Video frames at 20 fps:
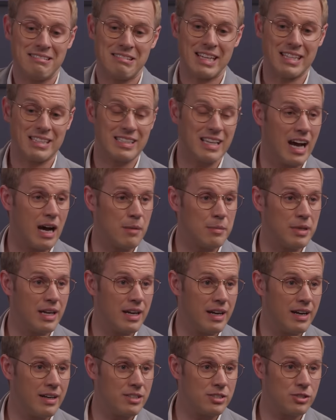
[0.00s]
Is Kamala
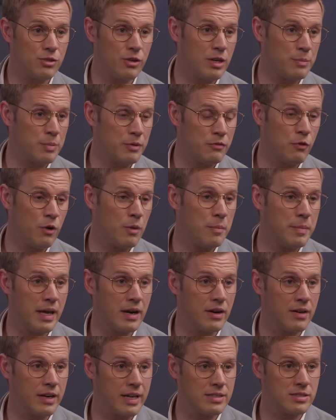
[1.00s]
Harris going to perform
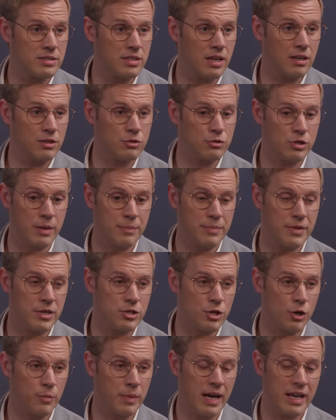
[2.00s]
better against Donald Trump than
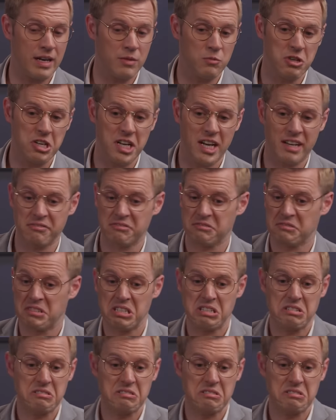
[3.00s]
Joe Biden would have?